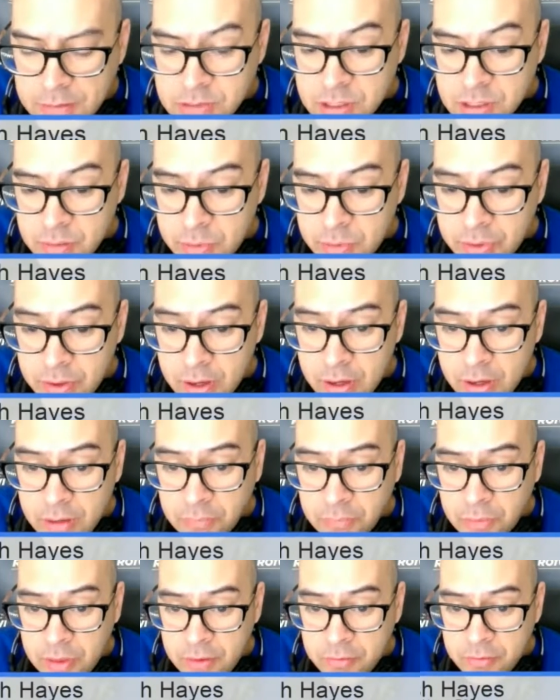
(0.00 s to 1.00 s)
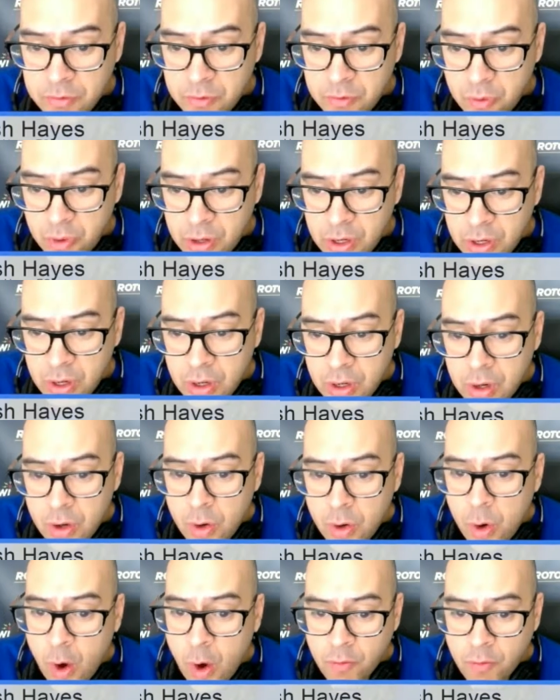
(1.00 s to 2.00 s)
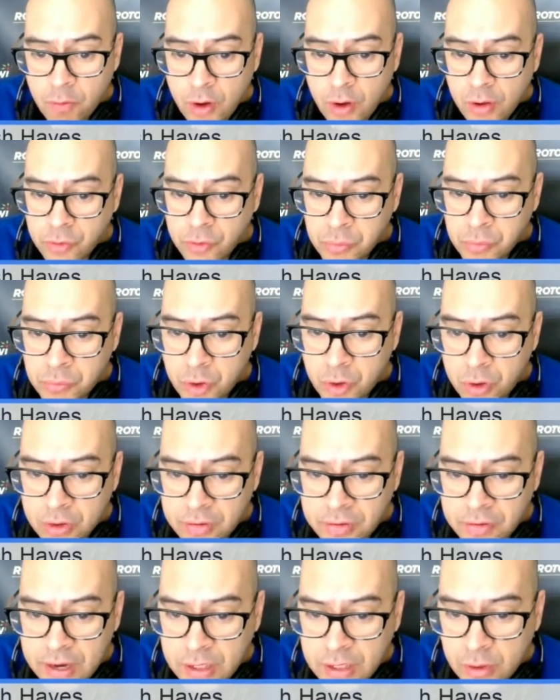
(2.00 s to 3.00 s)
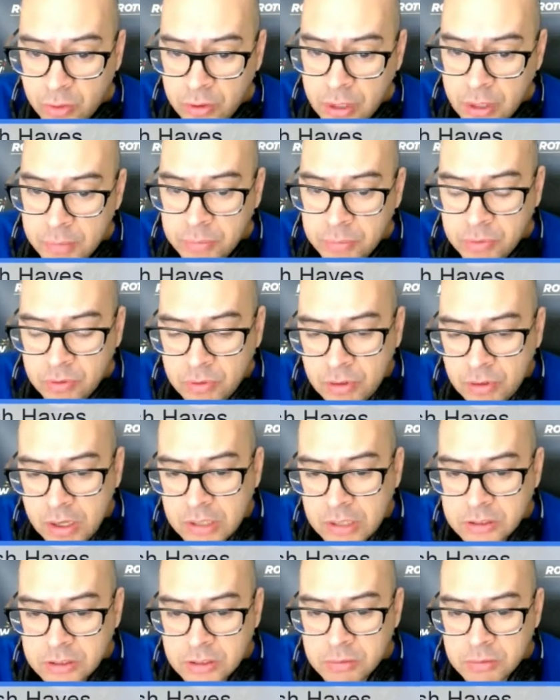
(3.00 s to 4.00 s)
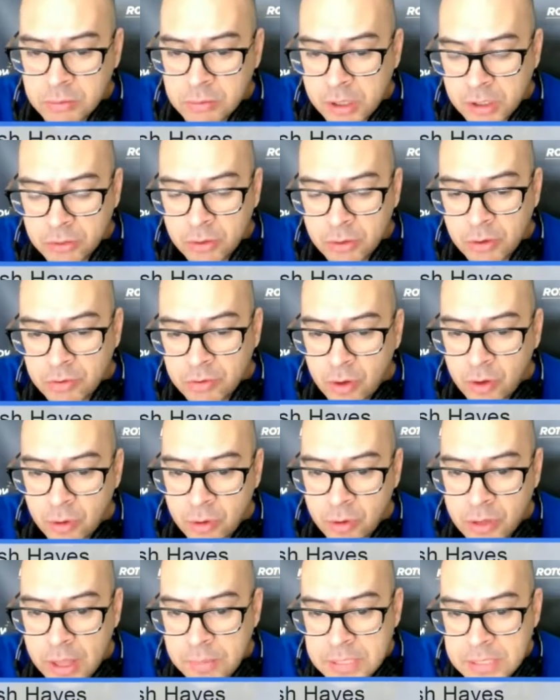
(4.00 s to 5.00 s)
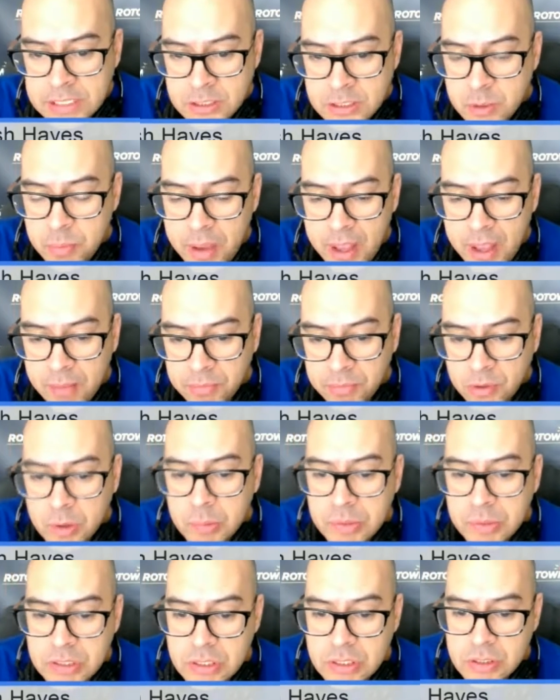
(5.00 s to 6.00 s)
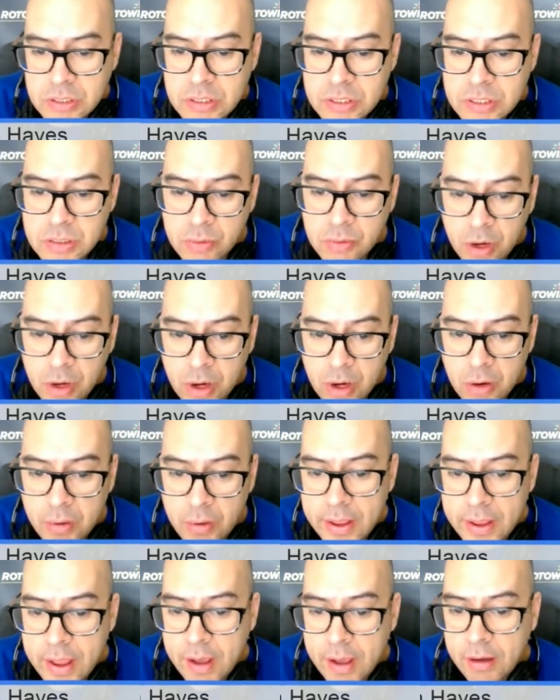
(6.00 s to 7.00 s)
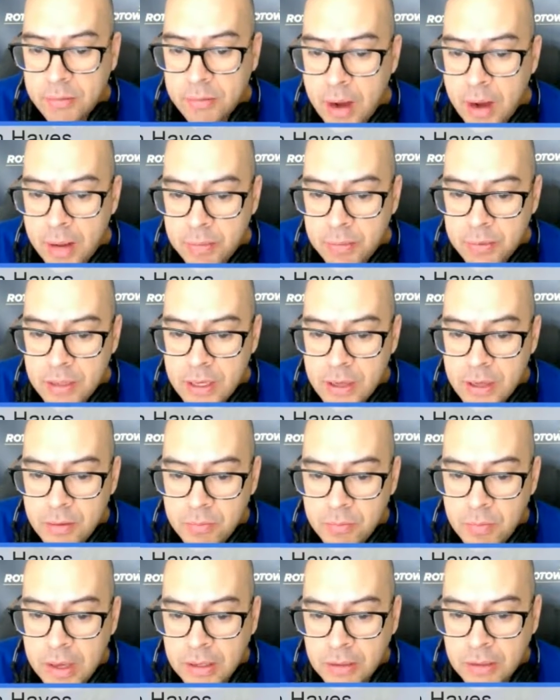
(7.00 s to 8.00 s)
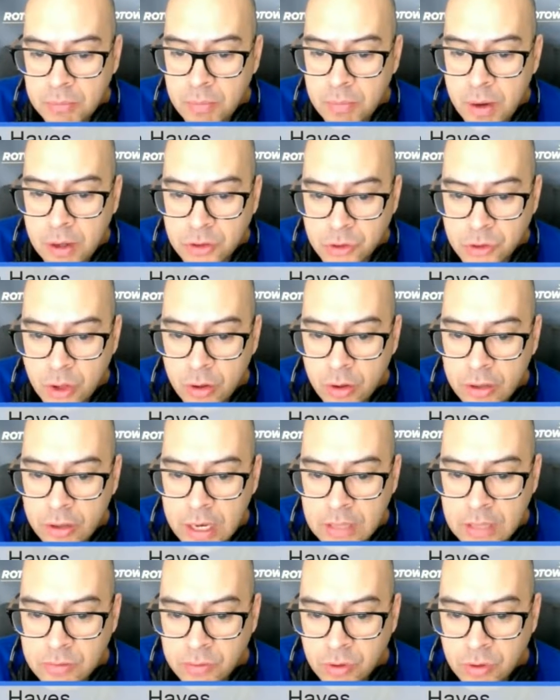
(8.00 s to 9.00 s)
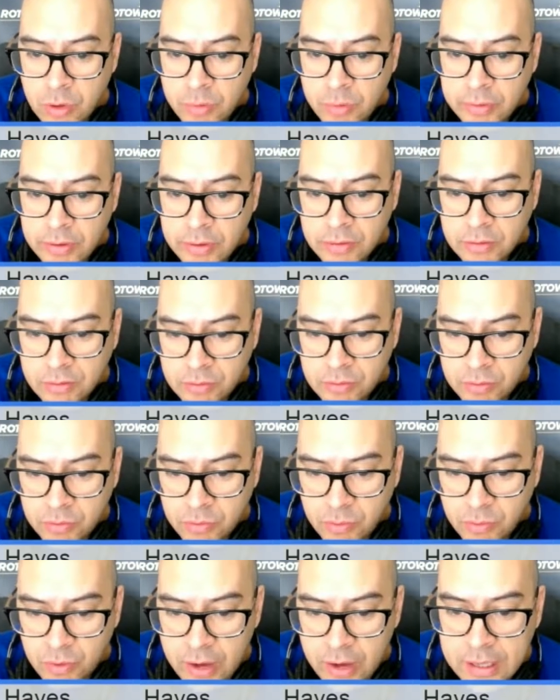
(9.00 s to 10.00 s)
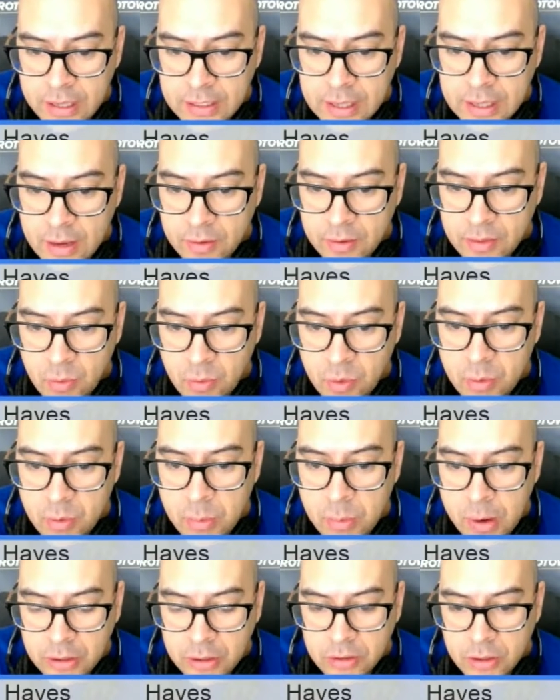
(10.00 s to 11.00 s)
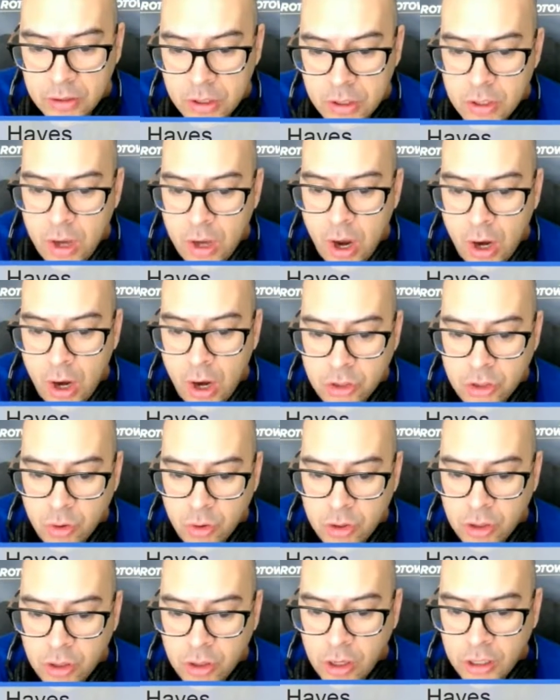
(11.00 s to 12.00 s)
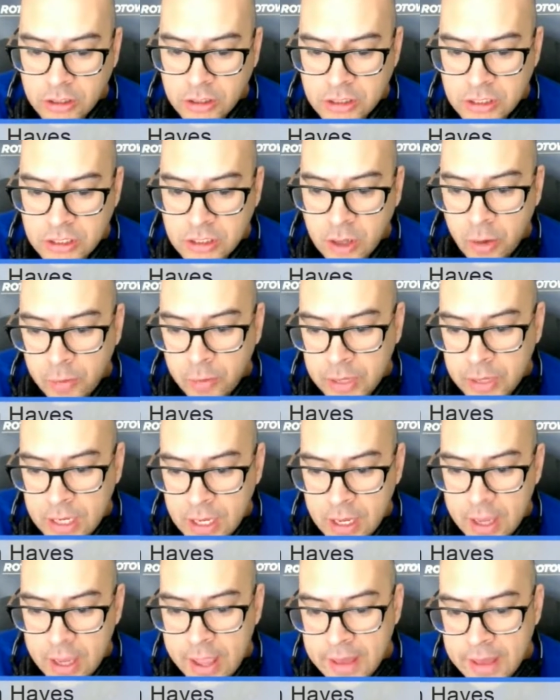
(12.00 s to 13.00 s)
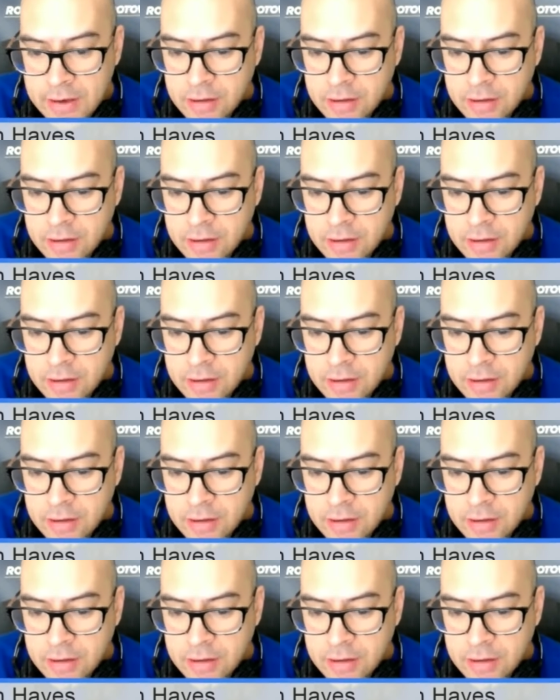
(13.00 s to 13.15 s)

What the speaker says: with Evan Fournier overall, so I'm totally fine going up to DeMar DeRozan, although that means you pay up 2 positions in a row. But probably making a stronger case for hanging out in the Will Barton or Jordan Clarkson arena, and